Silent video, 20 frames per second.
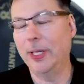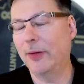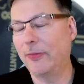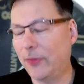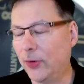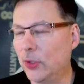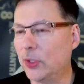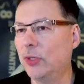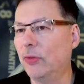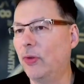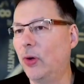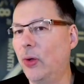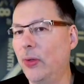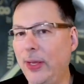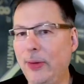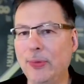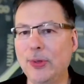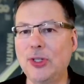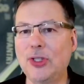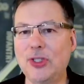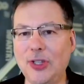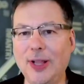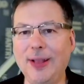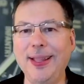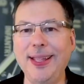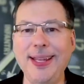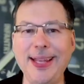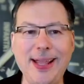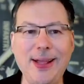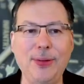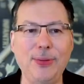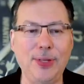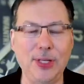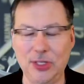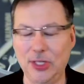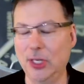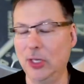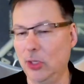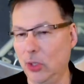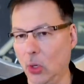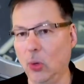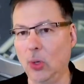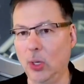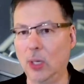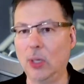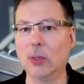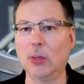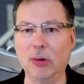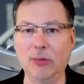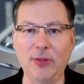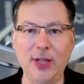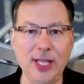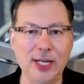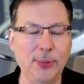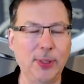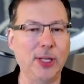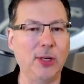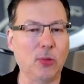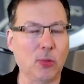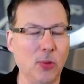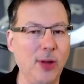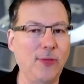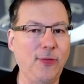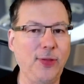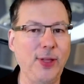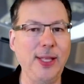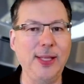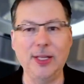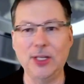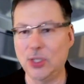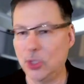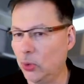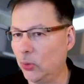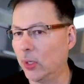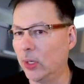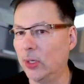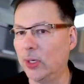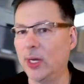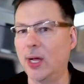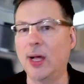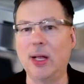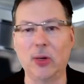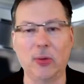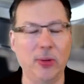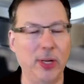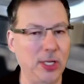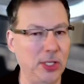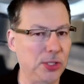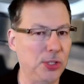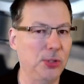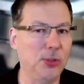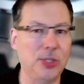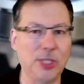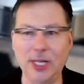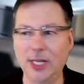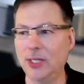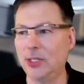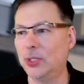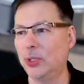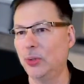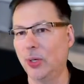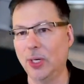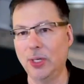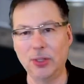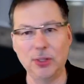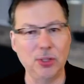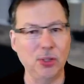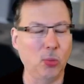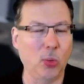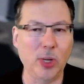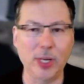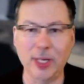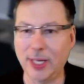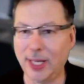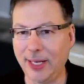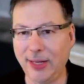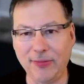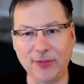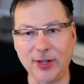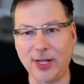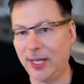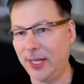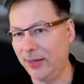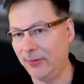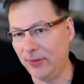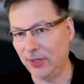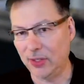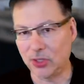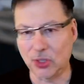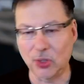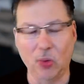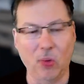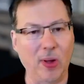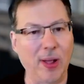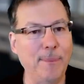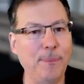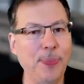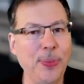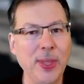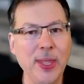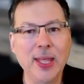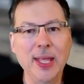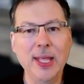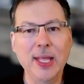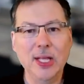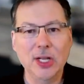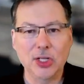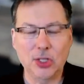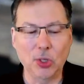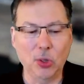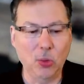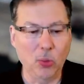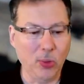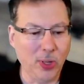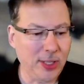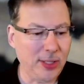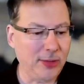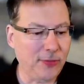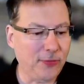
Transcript: Now, first of all, they were selling out, as in no longer available, in roughly the two hundred dollar range, two ten, two hundred, one ninety-five, and so on. So one of the